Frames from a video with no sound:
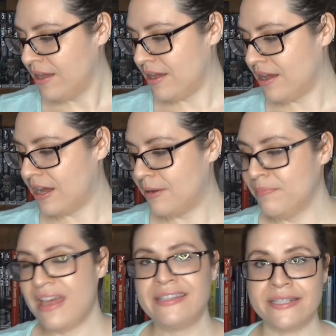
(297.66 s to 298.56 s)

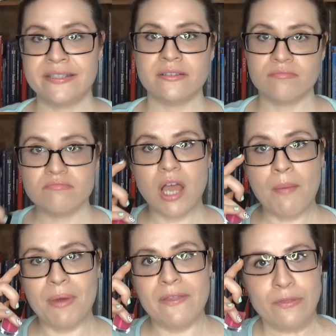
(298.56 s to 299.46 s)
that's
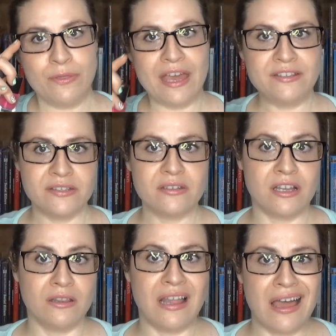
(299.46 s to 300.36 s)
a month. That's
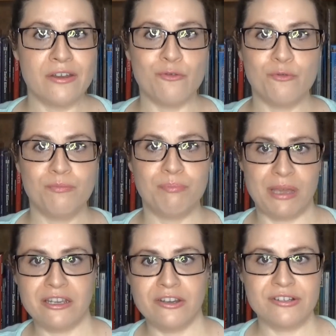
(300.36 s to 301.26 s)
a lot of
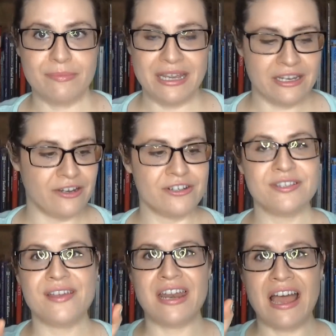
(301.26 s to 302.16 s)
pedicures and manicures,
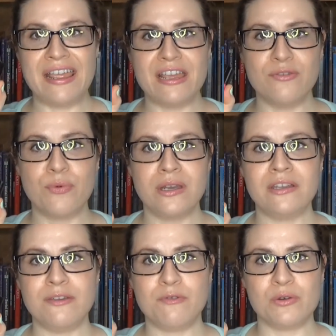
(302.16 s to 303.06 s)
that I can
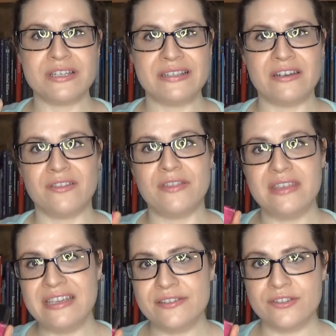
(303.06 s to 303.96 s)
really focus in on
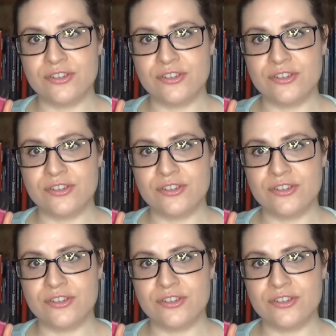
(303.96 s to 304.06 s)
these